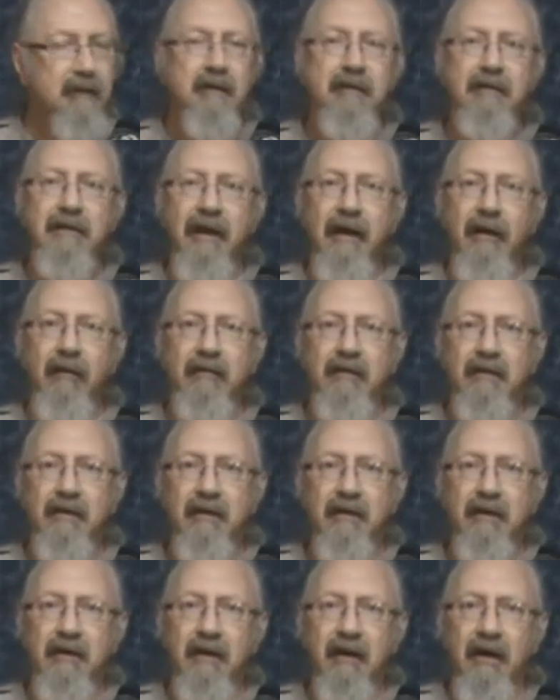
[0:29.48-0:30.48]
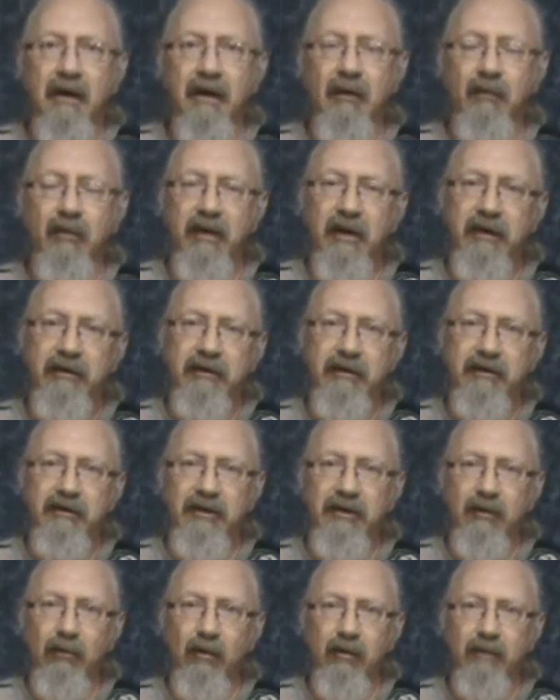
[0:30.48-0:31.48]
Now, we're going to
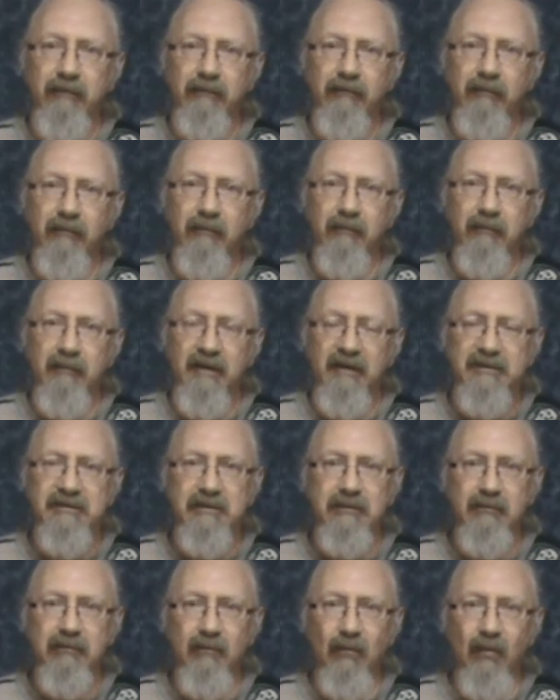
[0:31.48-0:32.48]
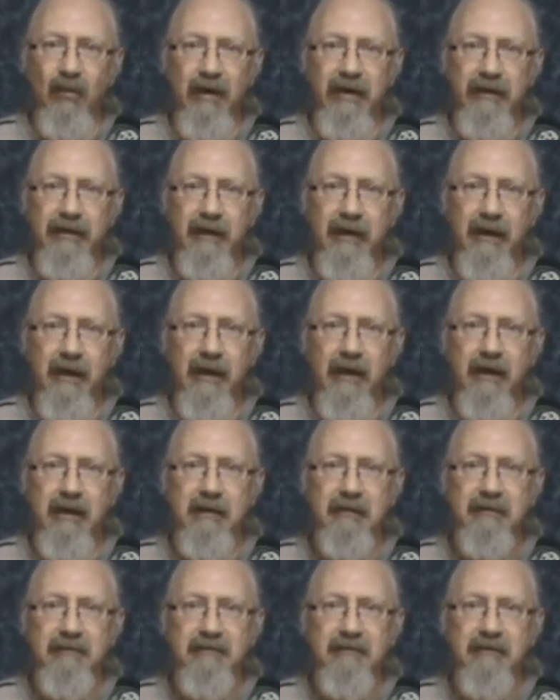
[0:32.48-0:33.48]
continue on from lesson 1A,
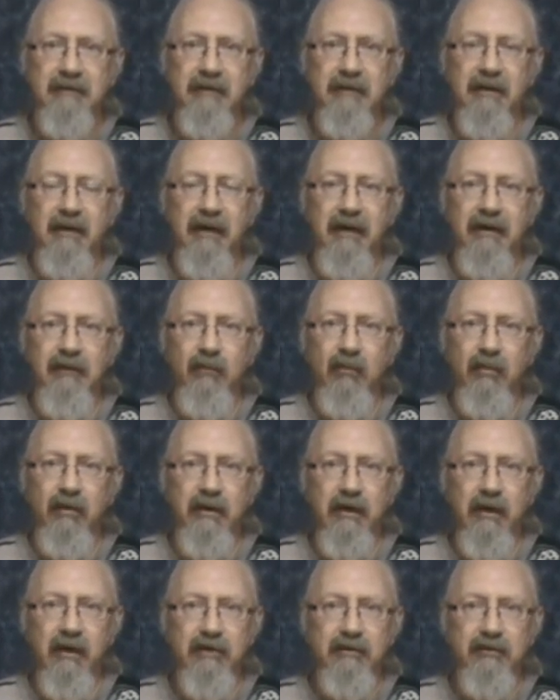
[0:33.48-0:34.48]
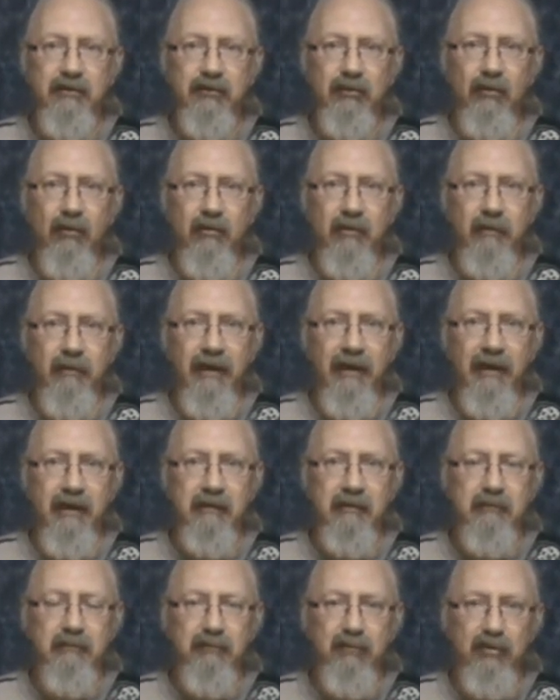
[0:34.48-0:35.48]
and we're going to talk about
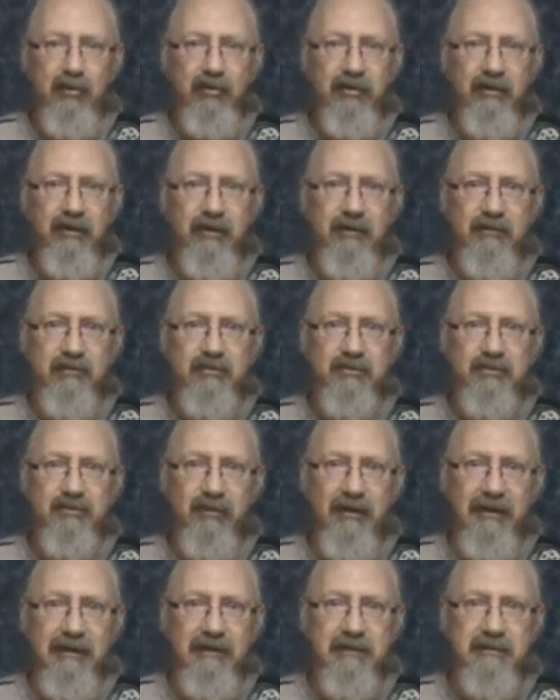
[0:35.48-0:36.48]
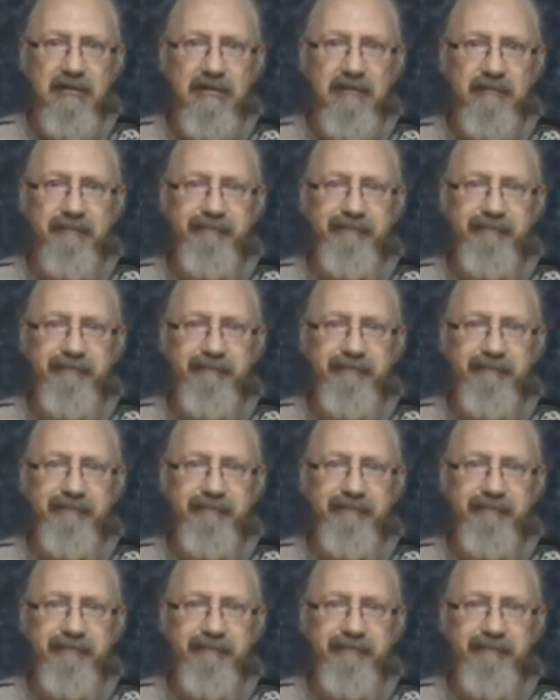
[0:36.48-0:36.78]
muting strings.